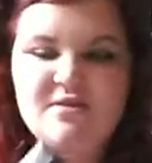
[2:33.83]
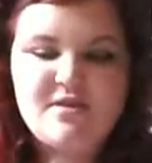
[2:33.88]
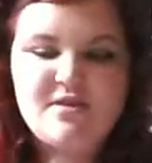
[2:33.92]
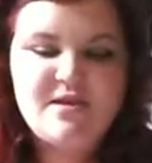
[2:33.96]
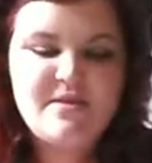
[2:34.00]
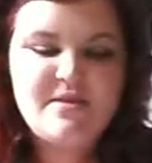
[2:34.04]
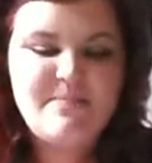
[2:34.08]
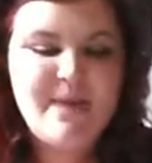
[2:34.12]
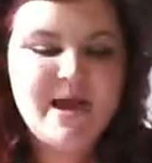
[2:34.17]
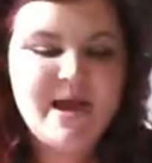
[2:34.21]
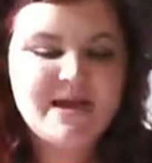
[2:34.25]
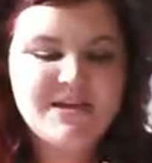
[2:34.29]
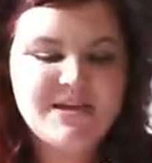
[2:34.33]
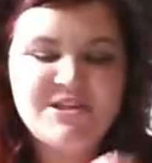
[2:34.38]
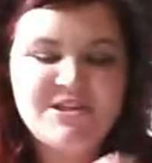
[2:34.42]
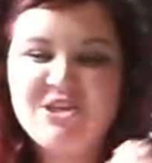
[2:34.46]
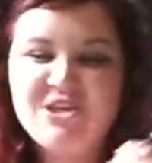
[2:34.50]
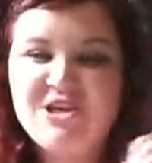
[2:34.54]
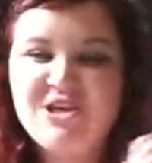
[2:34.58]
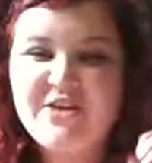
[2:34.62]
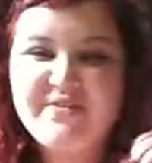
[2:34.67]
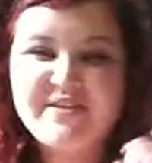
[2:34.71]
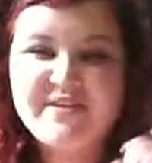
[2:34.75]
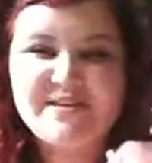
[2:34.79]
the
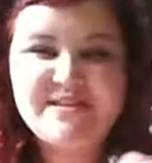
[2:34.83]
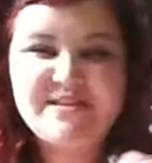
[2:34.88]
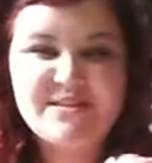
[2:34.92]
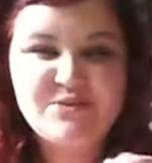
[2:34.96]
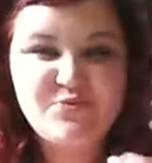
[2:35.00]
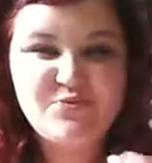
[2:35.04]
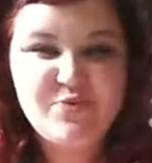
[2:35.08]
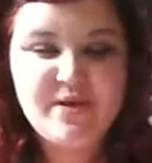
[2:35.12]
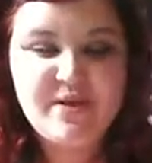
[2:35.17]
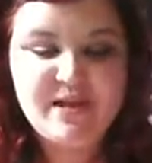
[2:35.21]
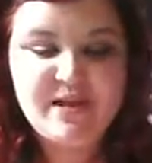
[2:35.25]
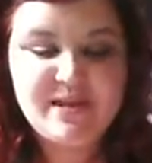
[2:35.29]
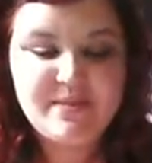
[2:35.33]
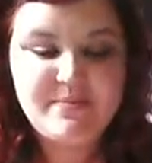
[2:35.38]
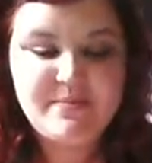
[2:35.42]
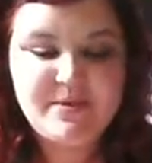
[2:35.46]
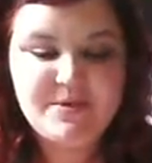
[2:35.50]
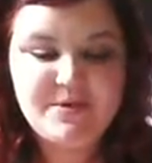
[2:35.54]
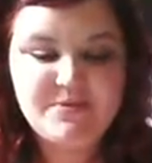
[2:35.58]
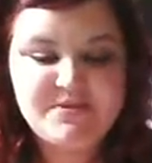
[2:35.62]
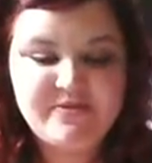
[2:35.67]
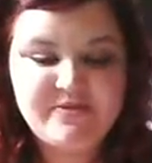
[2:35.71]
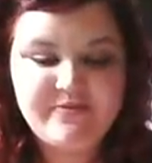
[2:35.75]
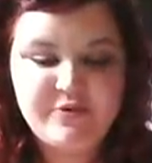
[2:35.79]
packaging on this is really
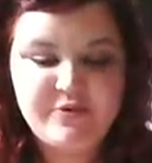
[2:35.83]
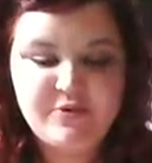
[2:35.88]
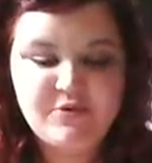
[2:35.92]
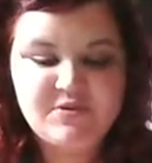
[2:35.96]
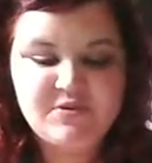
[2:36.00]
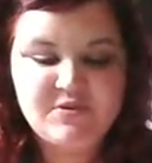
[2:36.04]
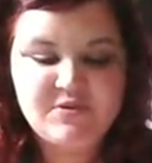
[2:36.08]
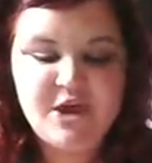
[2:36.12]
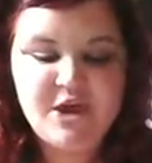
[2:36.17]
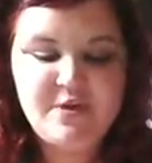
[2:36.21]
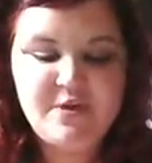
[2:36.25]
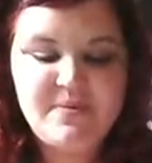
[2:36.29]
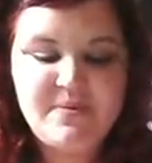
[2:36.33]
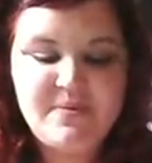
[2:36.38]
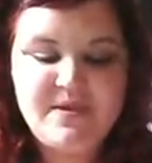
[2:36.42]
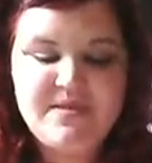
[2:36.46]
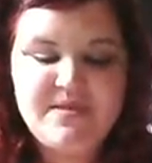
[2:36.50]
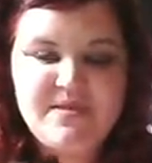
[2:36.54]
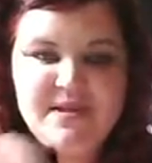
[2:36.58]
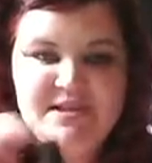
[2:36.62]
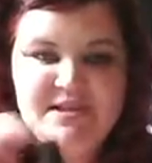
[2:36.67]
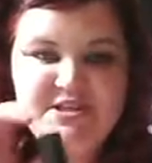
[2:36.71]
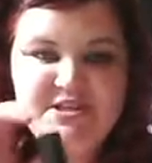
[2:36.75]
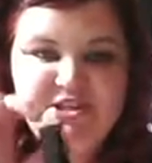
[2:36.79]
beautiful. To
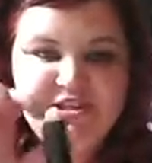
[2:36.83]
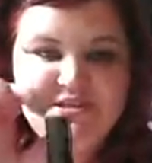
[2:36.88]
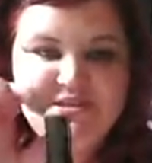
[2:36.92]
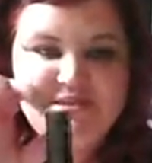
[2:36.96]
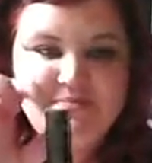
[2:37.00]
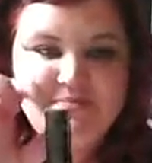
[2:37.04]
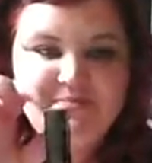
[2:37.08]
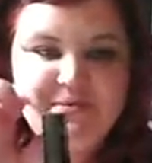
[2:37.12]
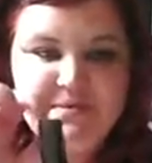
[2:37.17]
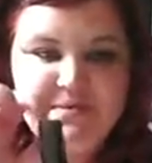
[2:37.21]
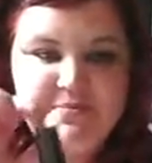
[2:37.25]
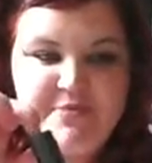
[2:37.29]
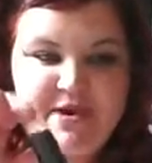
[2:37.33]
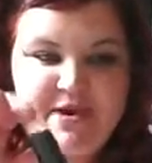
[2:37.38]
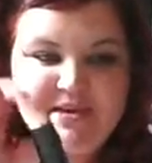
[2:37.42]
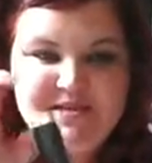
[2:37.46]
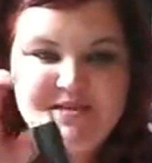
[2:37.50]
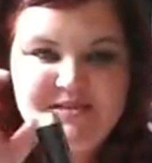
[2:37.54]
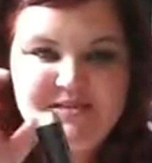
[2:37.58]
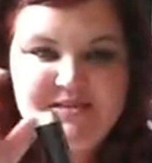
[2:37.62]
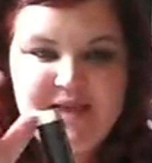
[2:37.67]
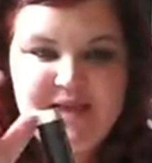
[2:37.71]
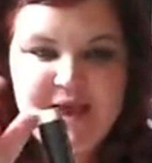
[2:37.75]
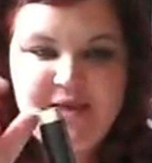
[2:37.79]
open this, you simply
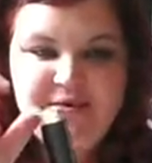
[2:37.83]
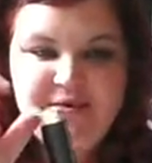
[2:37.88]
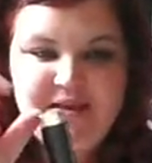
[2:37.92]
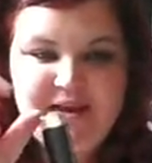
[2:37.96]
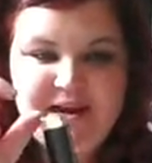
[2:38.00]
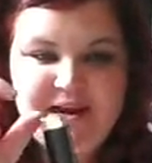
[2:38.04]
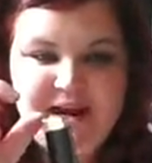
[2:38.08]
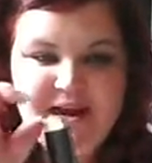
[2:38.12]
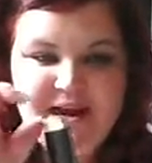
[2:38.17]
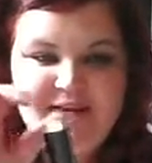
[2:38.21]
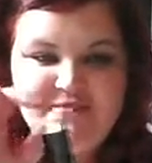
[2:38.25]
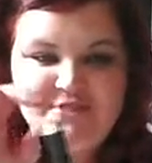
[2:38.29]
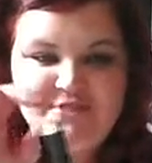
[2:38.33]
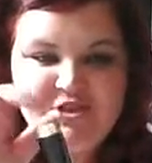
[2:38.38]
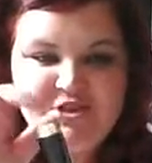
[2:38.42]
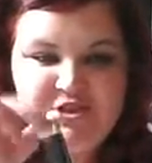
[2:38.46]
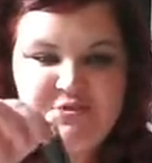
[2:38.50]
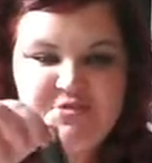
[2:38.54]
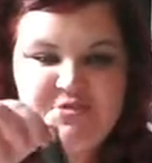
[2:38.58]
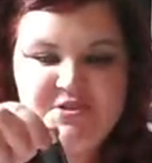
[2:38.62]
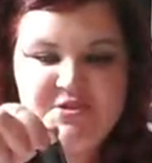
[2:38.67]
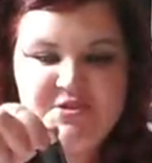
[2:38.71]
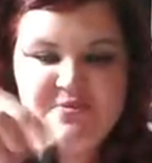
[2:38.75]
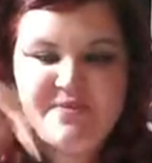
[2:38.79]
press down and it kind of
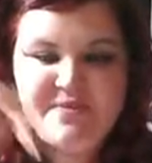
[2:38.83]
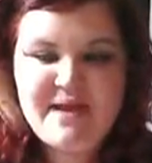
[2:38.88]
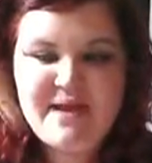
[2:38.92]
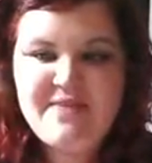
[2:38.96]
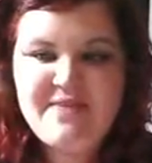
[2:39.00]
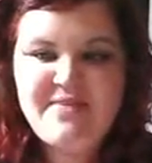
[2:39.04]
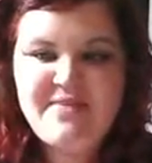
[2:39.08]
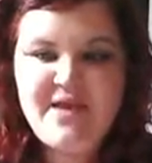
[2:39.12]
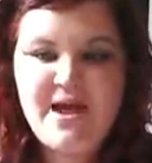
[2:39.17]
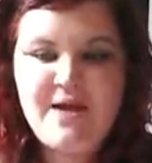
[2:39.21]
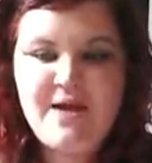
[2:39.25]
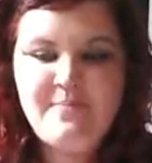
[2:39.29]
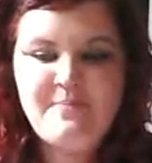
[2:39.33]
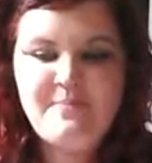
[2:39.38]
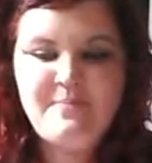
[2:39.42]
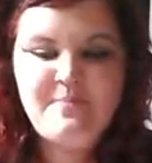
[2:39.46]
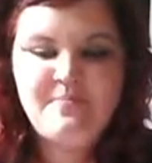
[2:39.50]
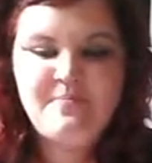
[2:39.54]
shoots up like that.